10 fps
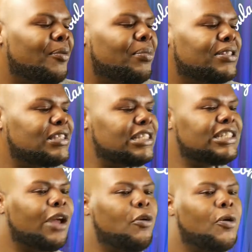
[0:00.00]
But since
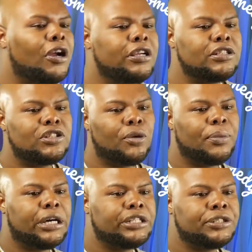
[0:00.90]
they were working so
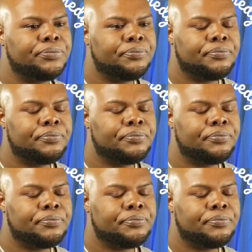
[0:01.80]
much,